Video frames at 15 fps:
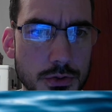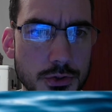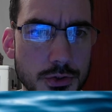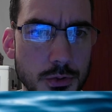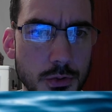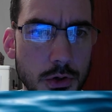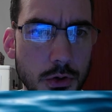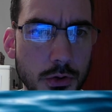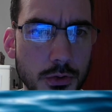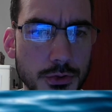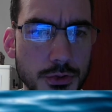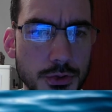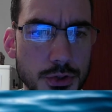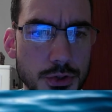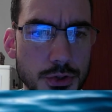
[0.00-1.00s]
long or
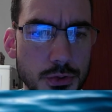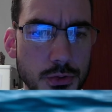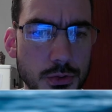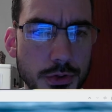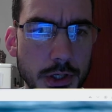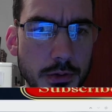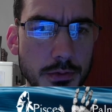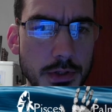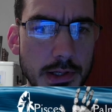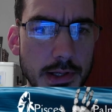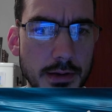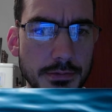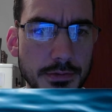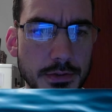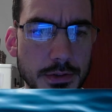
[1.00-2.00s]
too short. Now on the
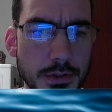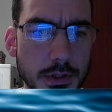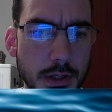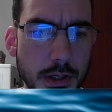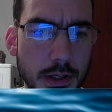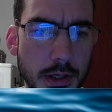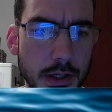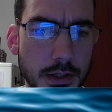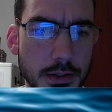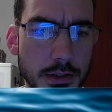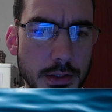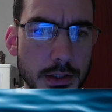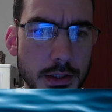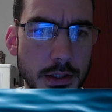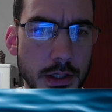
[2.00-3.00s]
left hand
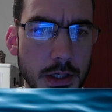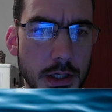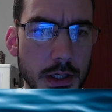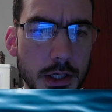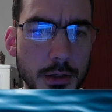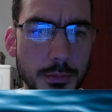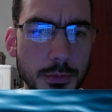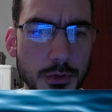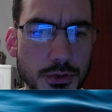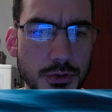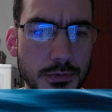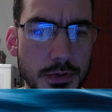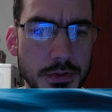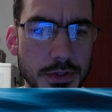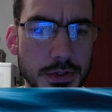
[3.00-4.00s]
here, and I'm not sure if
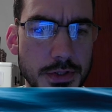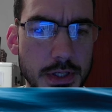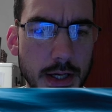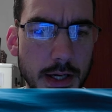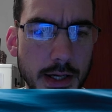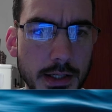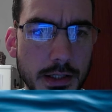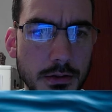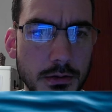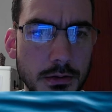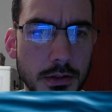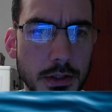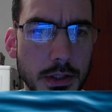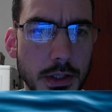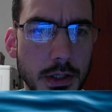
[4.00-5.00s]
this is the angle,
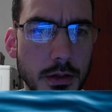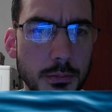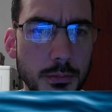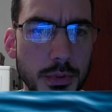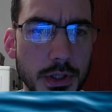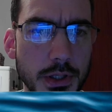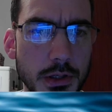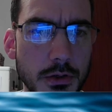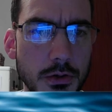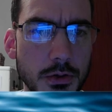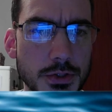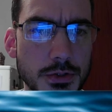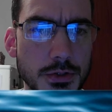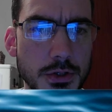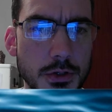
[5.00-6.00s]
but it looks
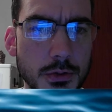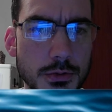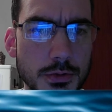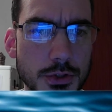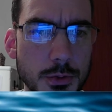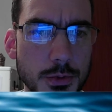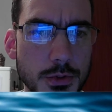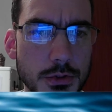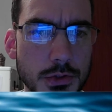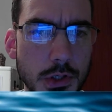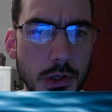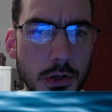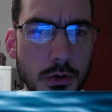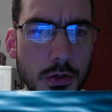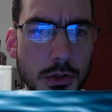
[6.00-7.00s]
as though Jupiter is
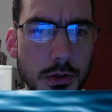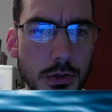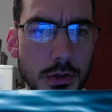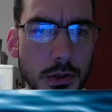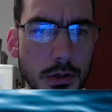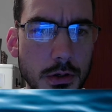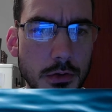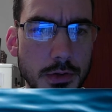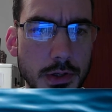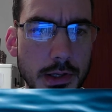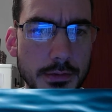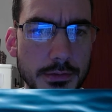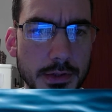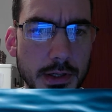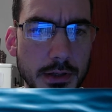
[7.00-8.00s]
longer on the
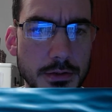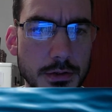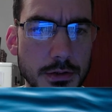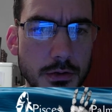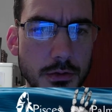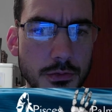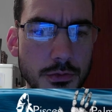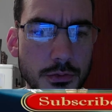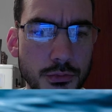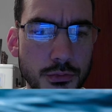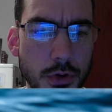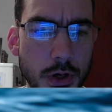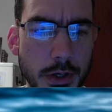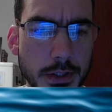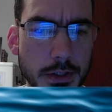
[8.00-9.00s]
left hand than on the
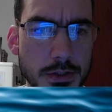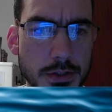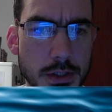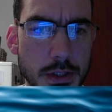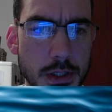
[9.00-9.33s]
right.